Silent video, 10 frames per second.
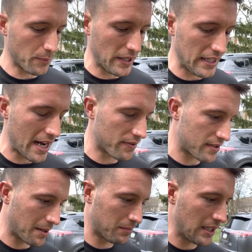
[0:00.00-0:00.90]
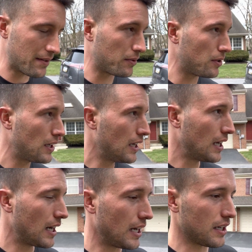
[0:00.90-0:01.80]
We need to have some level
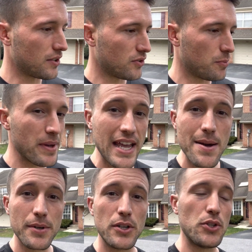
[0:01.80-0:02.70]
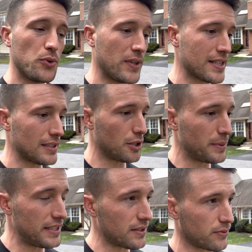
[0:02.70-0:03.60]
of being able to do things a little
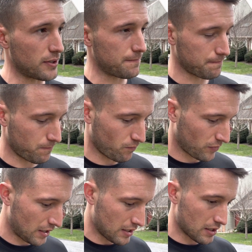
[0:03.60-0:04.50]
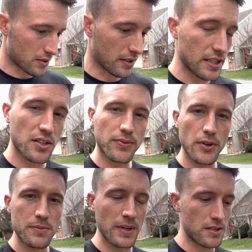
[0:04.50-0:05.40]
bit different. So that's the
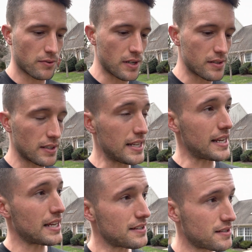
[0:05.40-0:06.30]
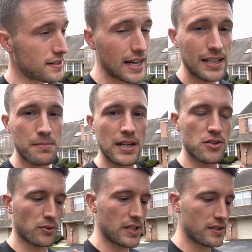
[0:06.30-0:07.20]
first major reason. The second
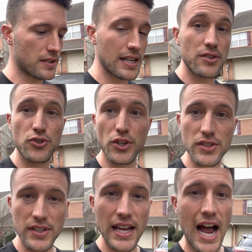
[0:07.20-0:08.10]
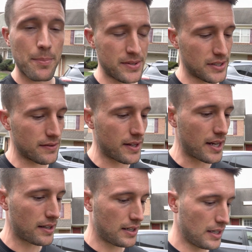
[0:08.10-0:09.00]
major reason is just the opposite of that.